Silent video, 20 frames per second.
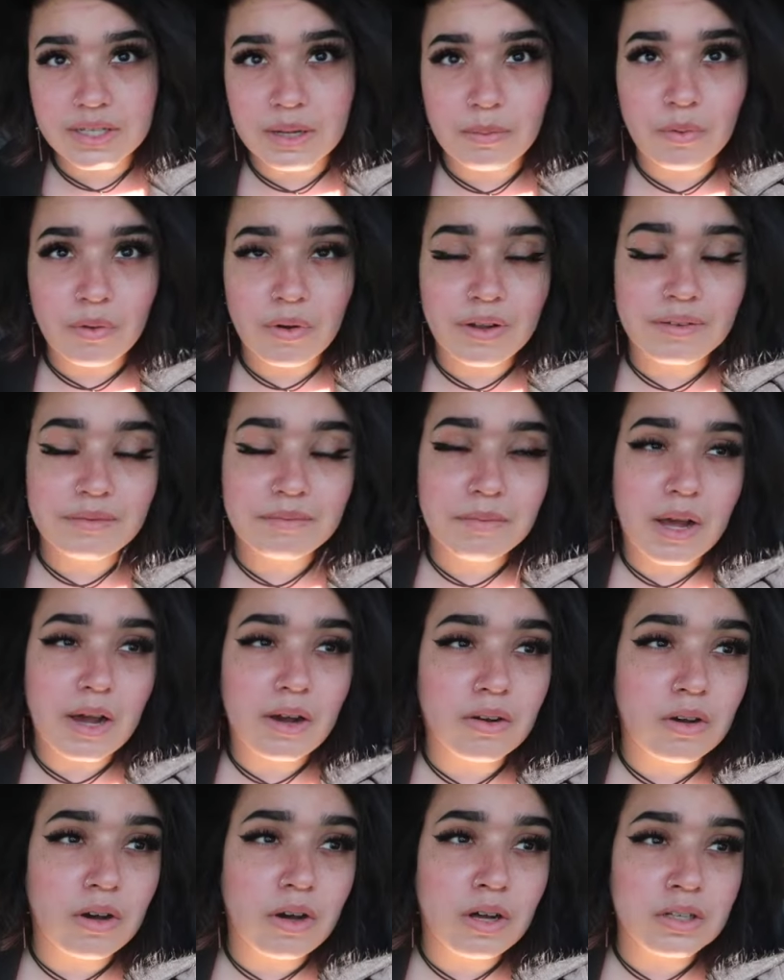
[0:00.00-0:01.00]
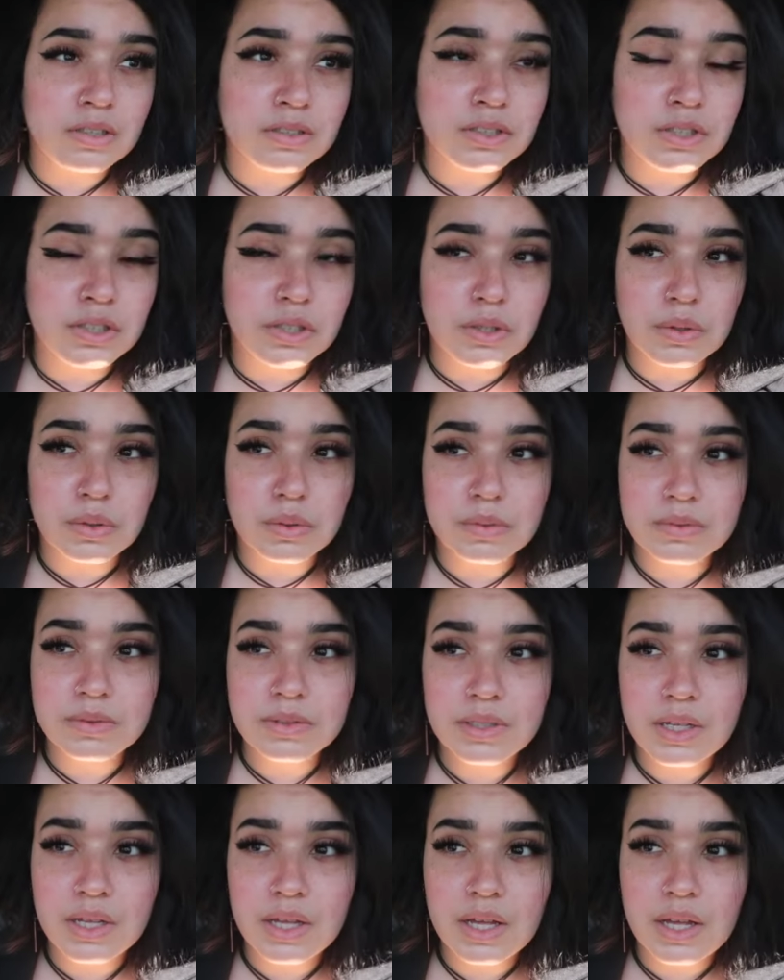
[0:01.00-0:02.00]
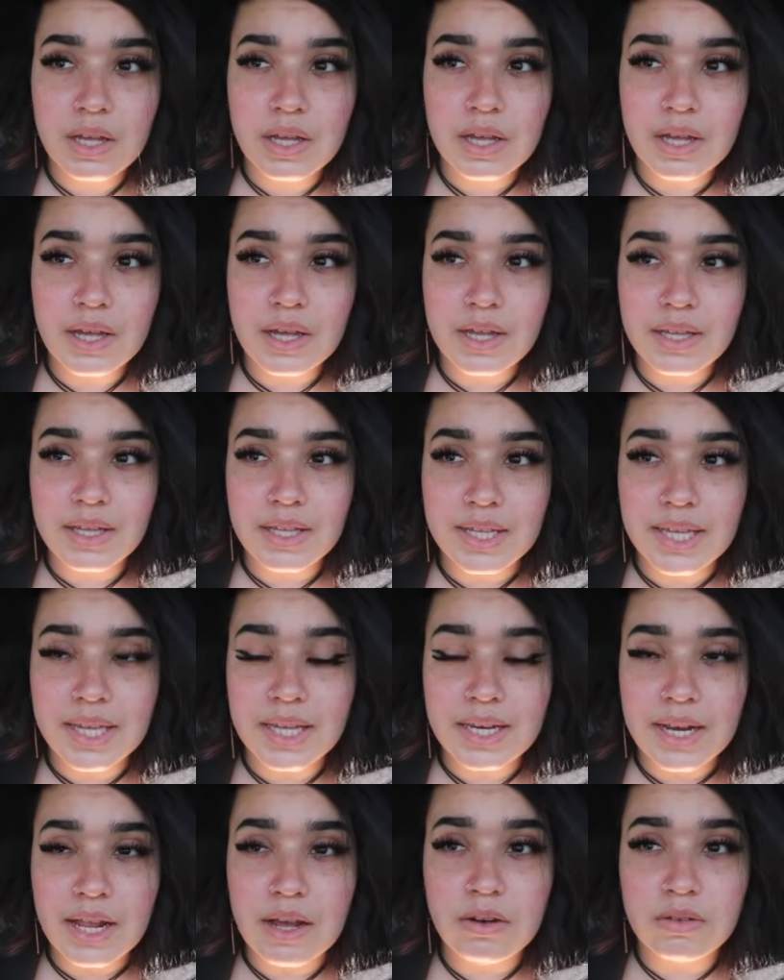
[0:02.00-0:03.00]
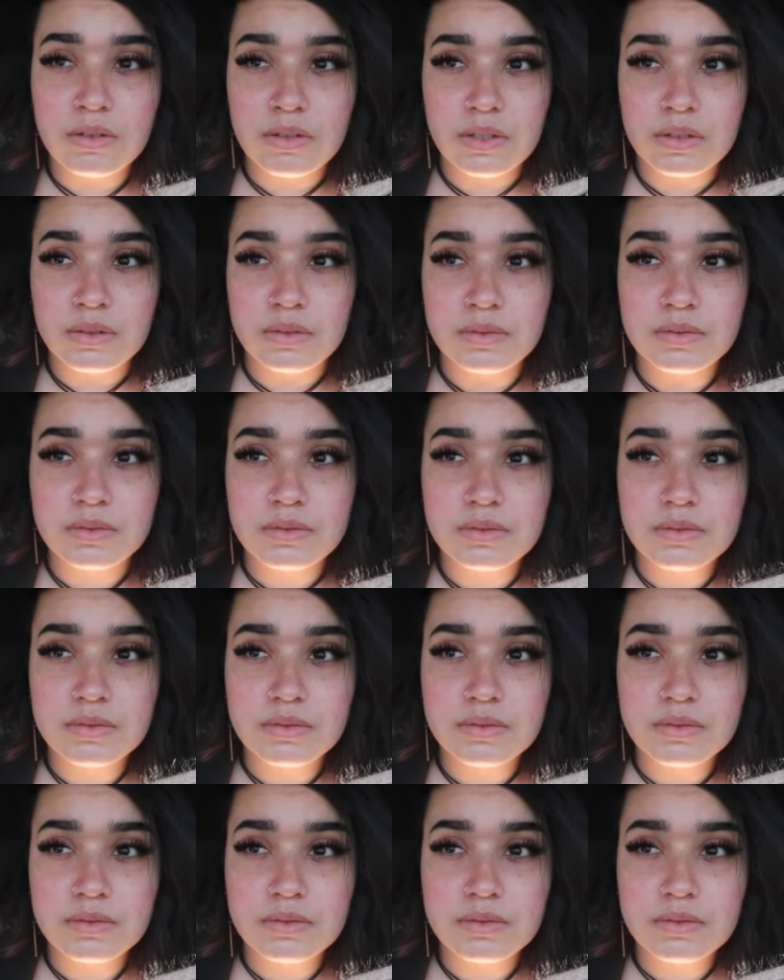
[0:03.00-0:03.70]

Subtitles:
Step one, alcohol. 2, get nail glue.